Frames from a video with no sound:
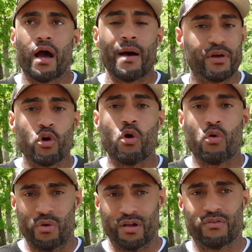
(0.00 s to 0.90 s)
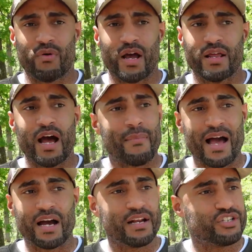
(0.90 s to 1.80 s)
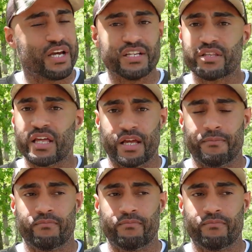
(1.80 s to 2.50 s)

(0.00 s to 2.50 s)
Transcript: I've been going with, right? I'm not gonna change a thing.